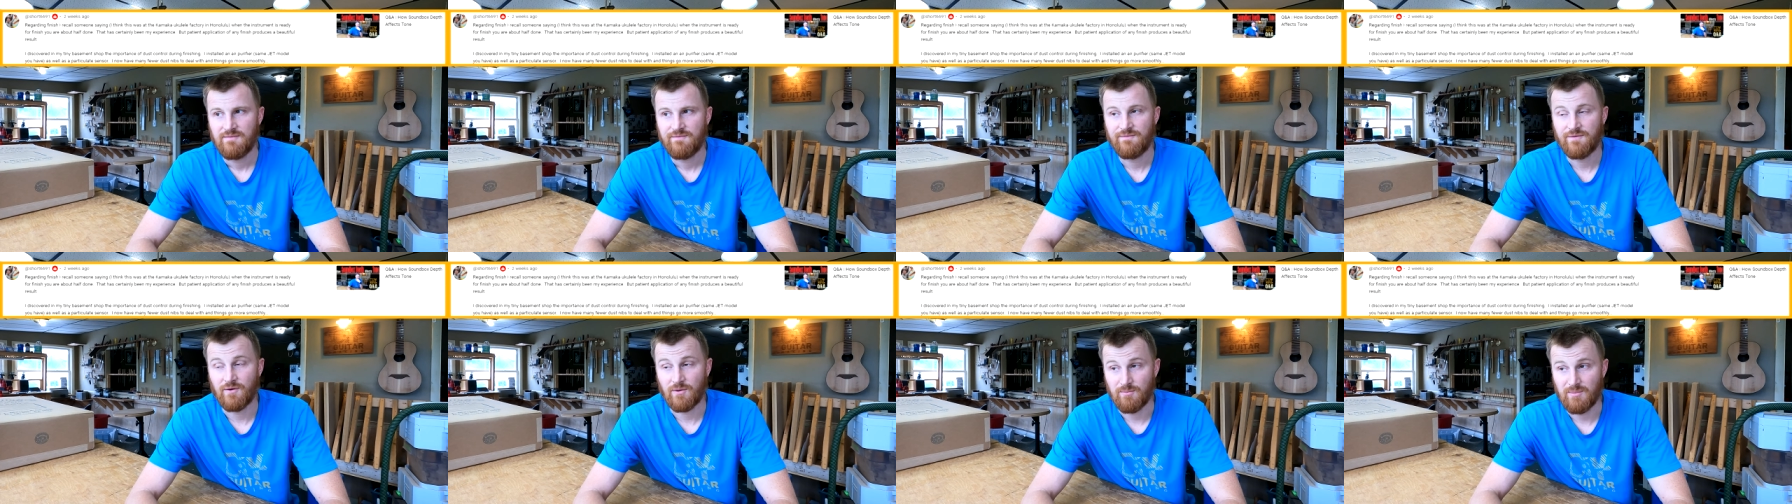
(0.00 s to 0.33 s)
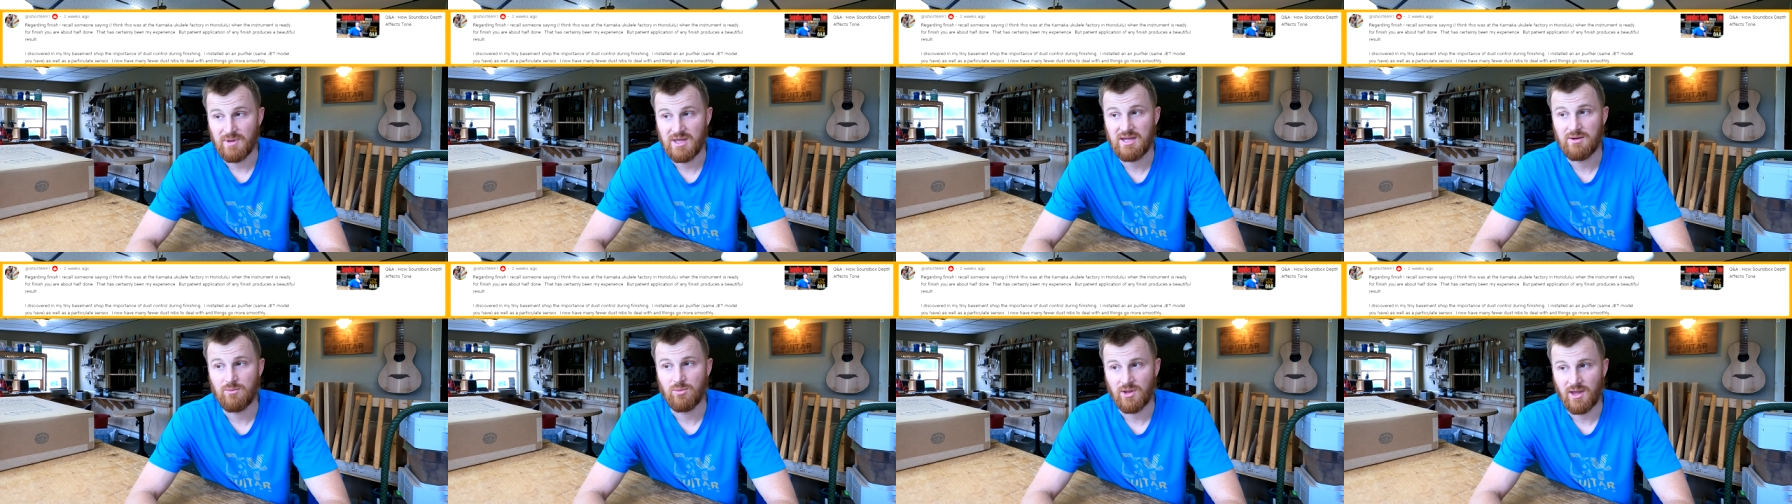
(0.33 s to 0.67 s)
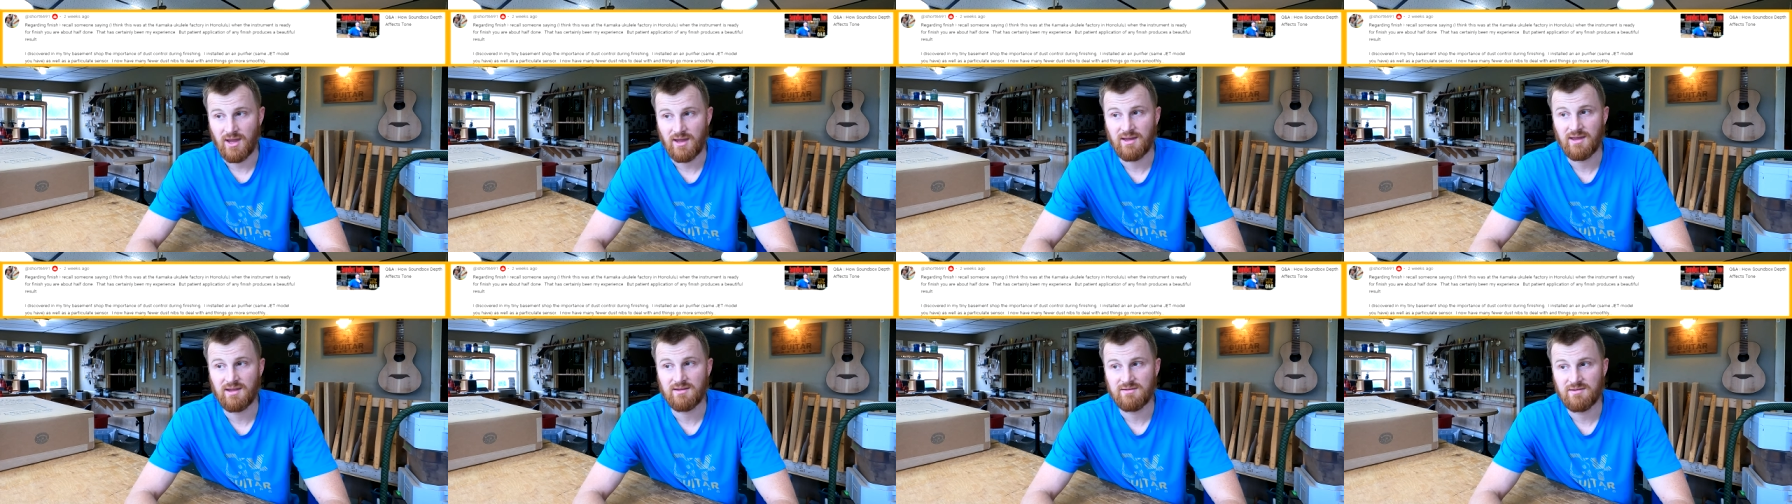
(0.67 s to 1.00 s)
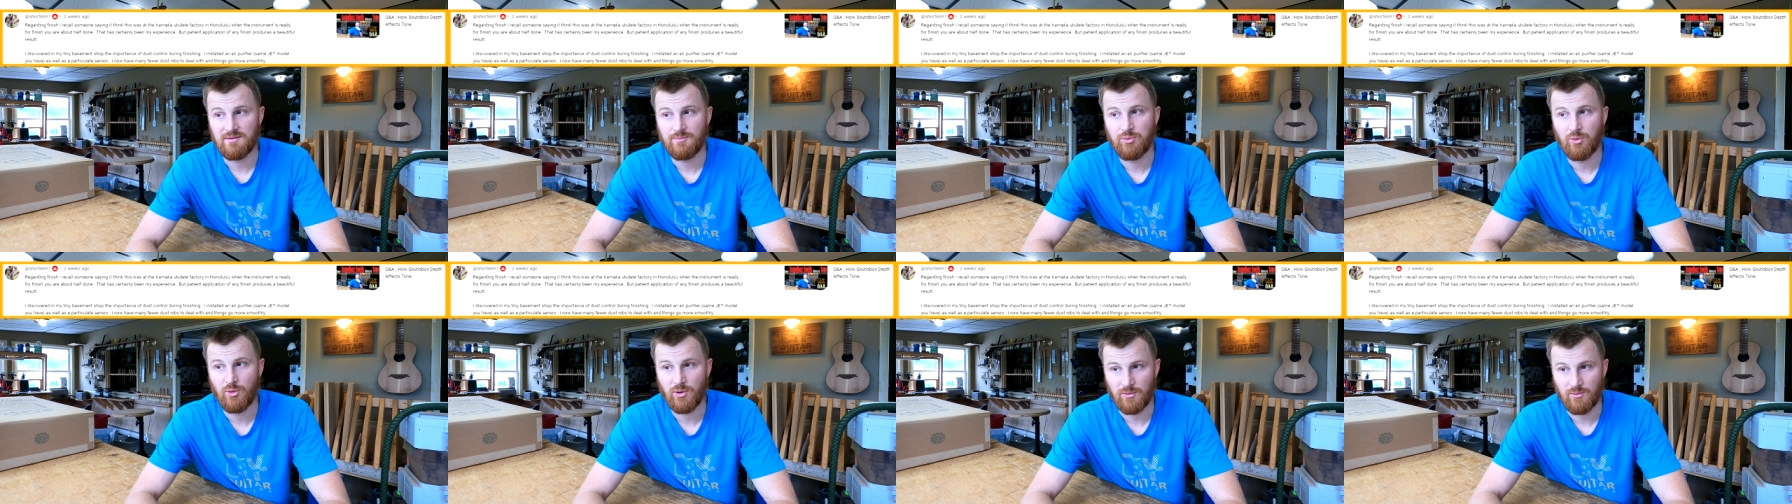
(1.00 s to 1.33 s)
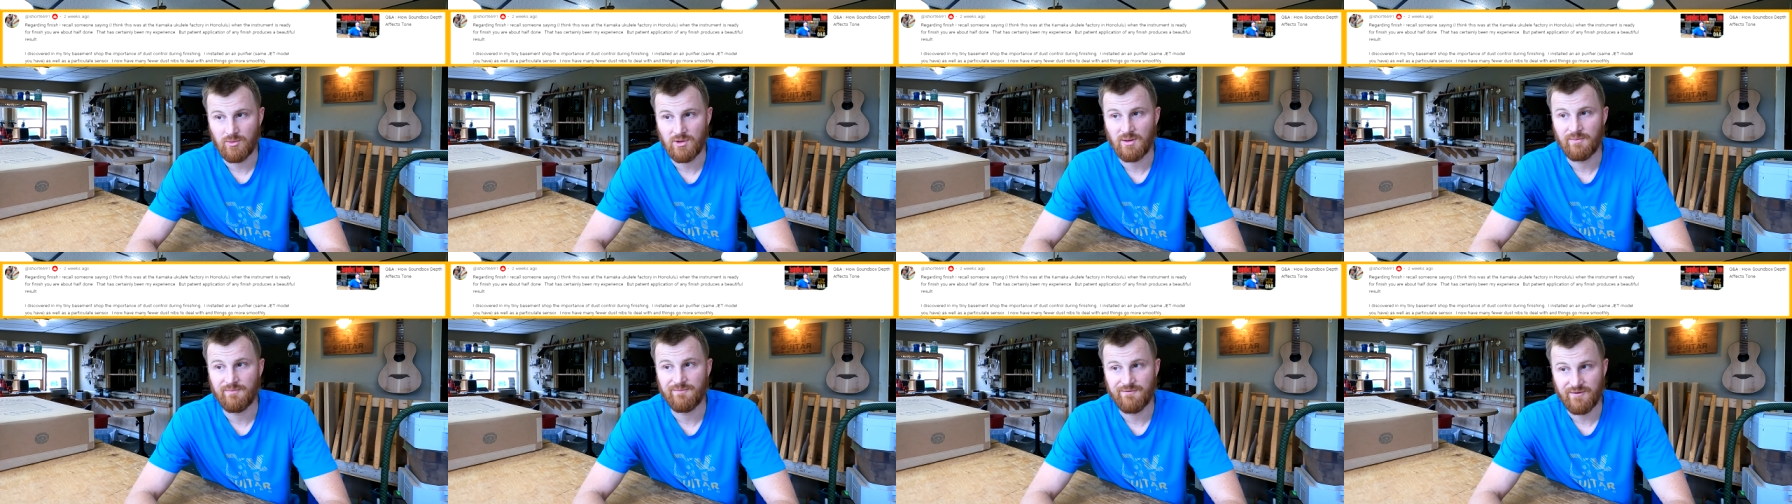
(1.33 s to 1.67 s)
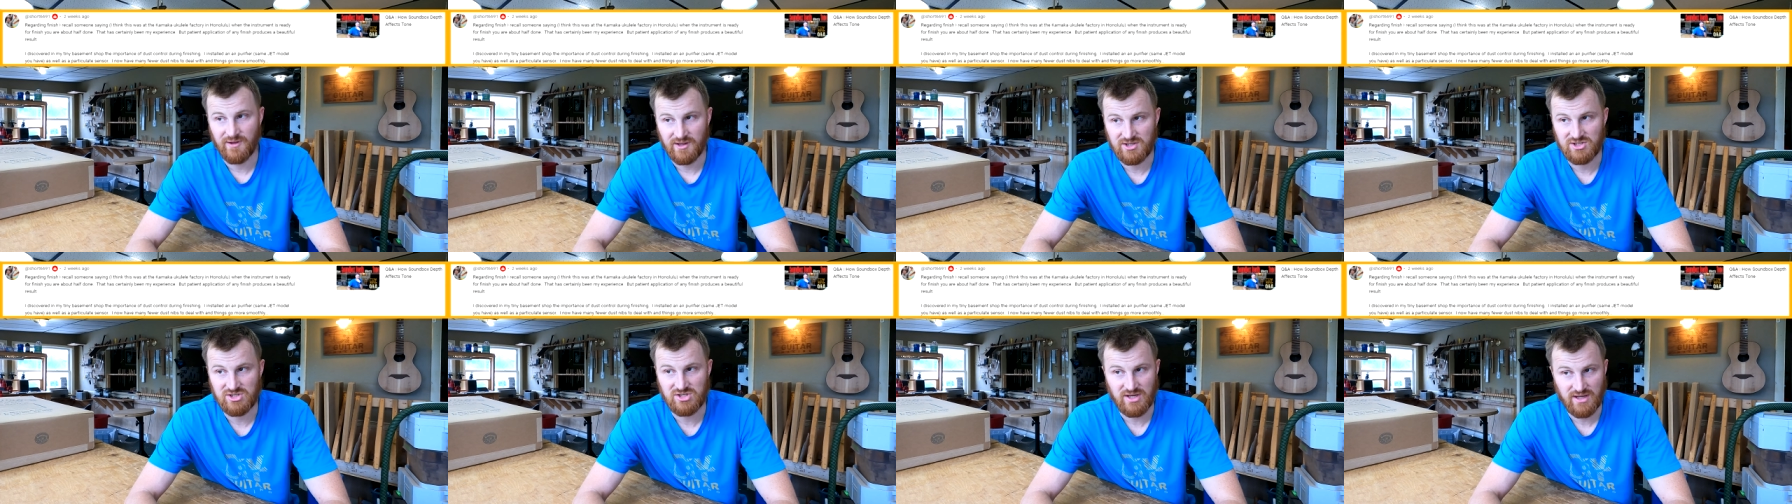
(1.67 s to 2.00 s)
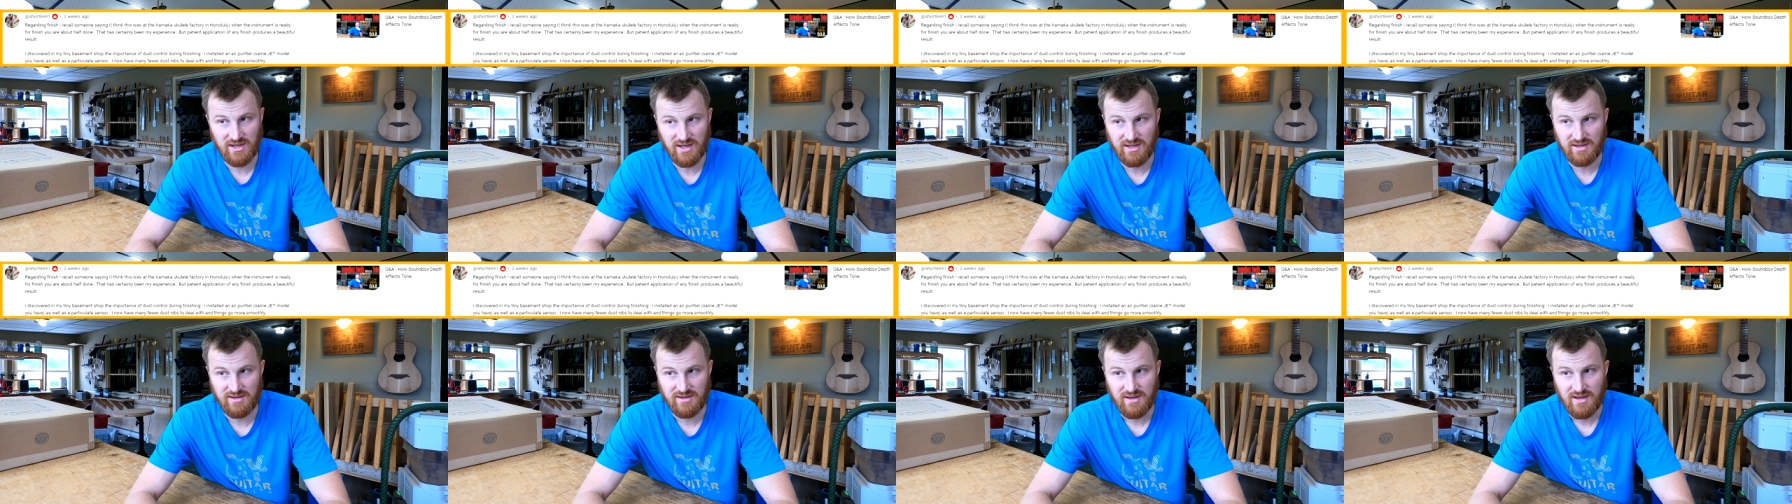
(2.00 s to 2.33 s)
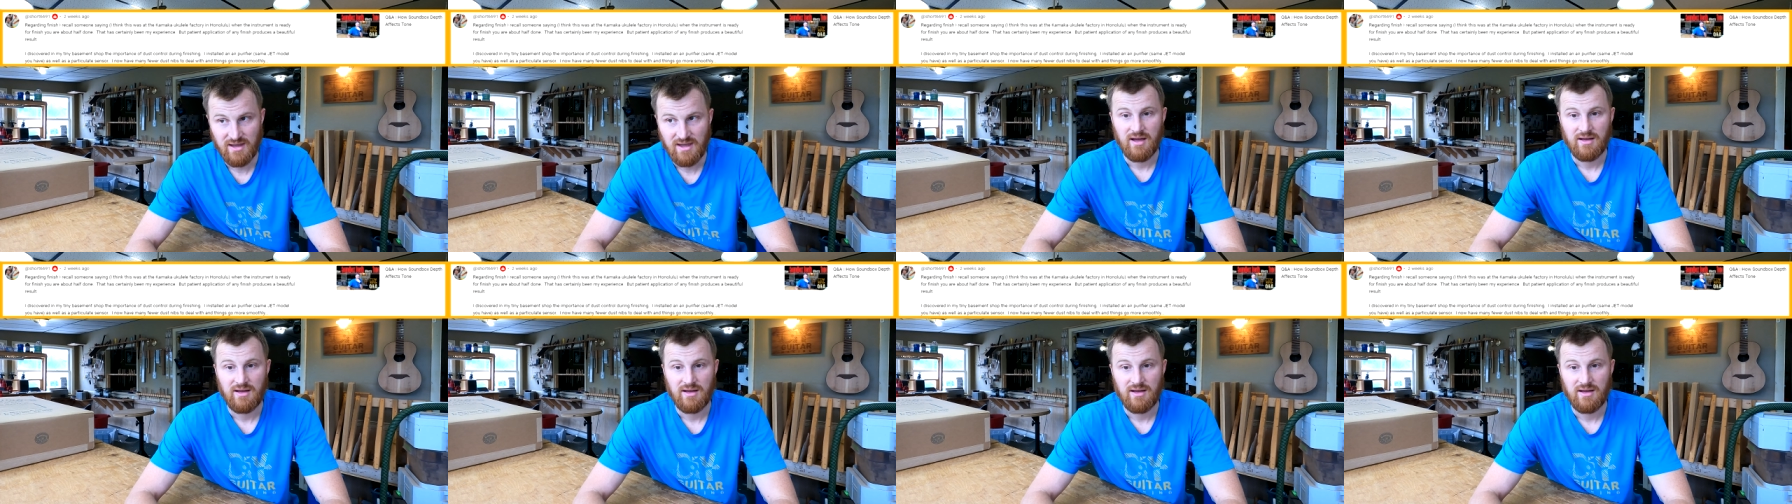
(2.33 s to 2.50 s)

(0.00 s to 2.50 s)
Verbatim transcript: for me, when I get to the point when I'm finishing it,